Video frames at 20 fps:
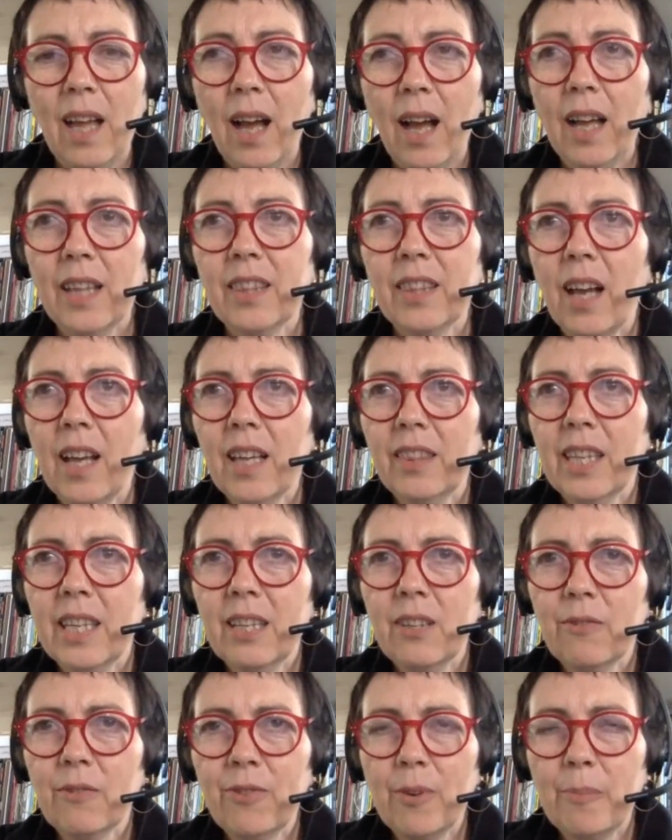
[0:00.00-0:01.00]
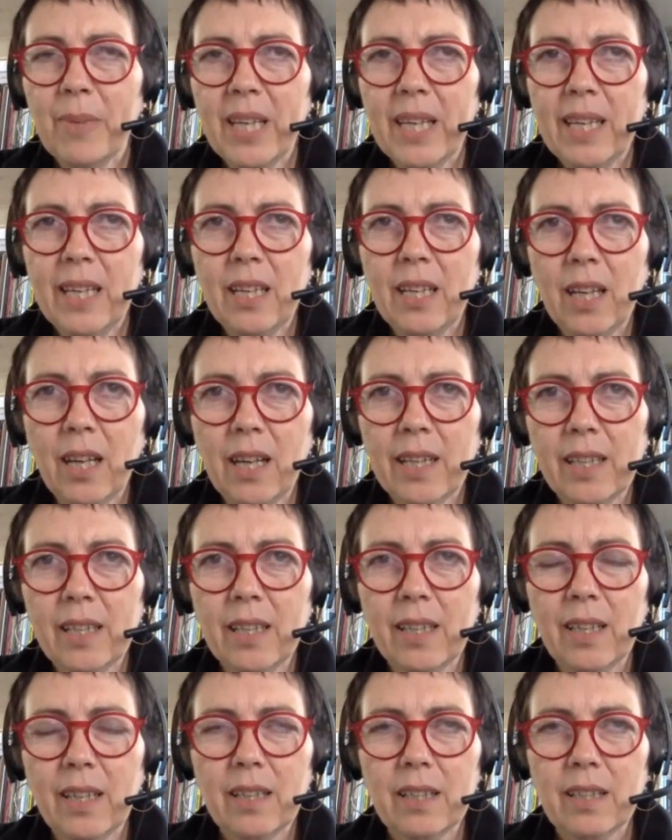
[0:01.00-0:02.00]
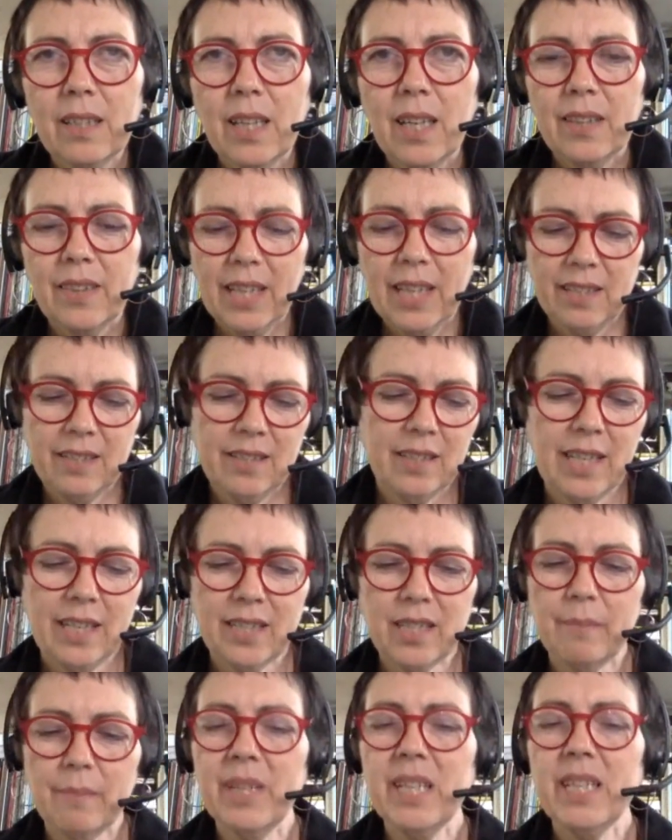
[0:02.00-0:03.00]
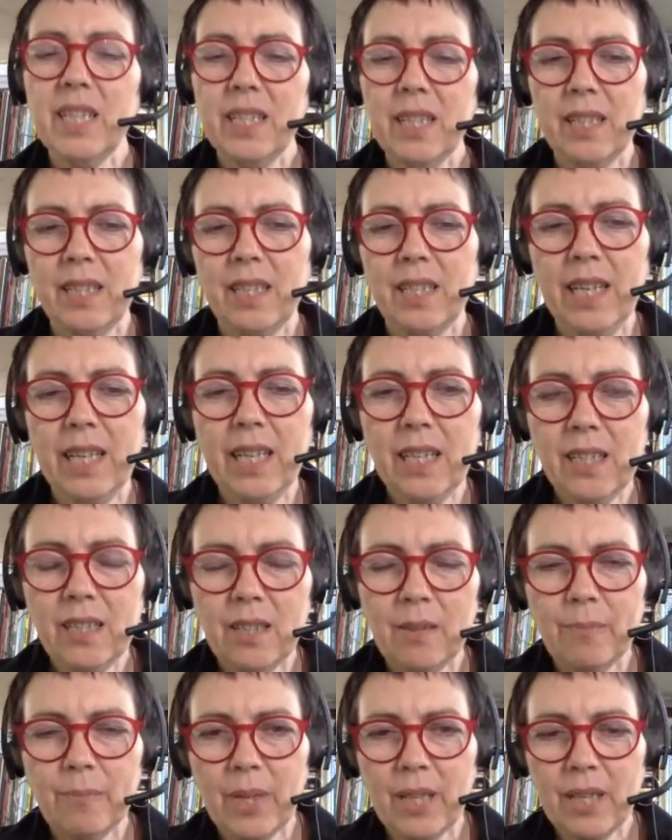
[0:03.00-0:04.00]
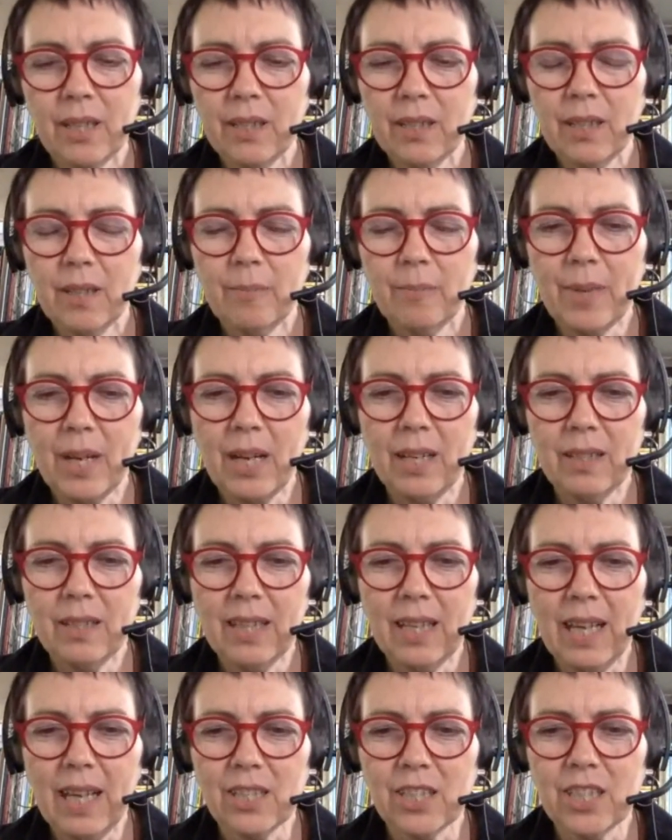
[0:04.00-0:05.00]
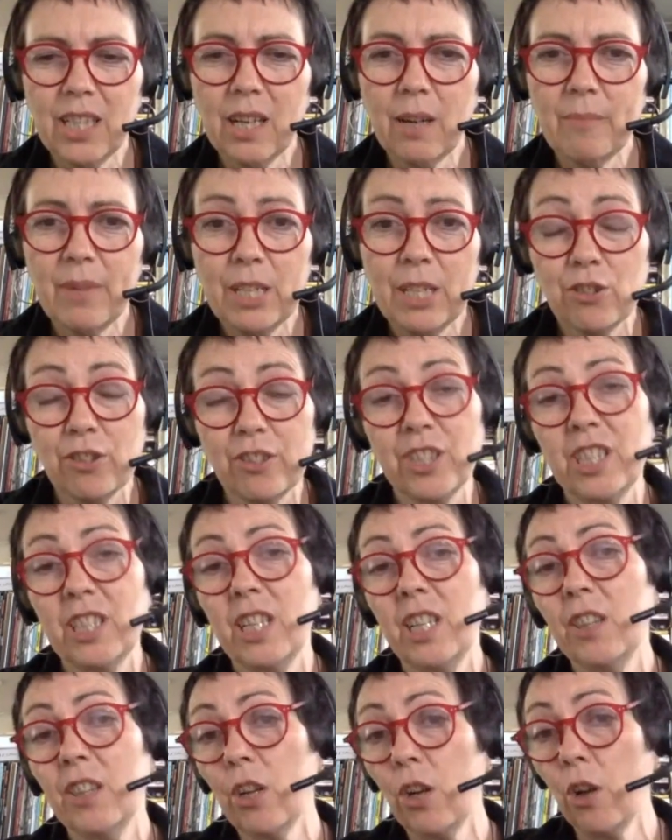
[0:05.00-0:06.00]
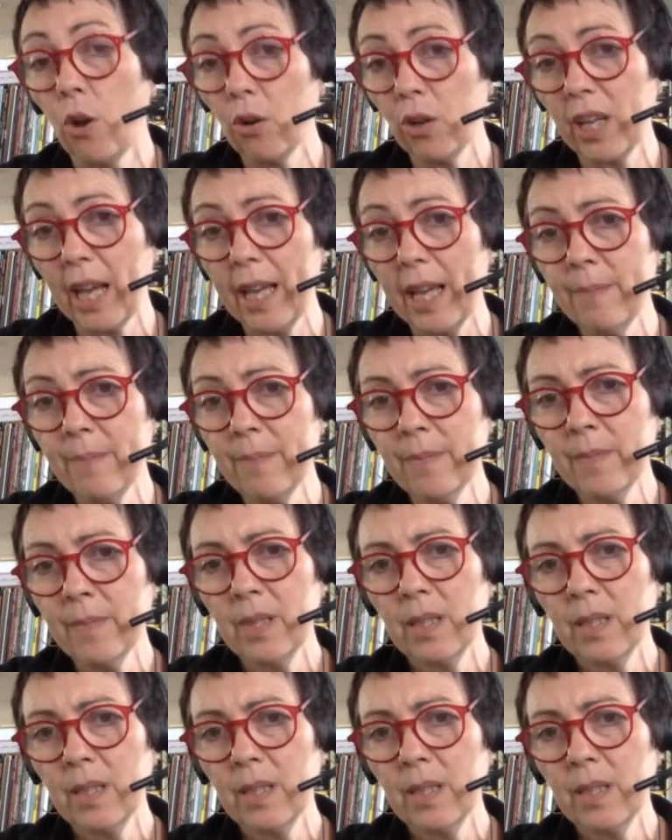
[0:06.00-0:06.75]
I think for me, like, there's immediate need, but actually I'm interested in the long game.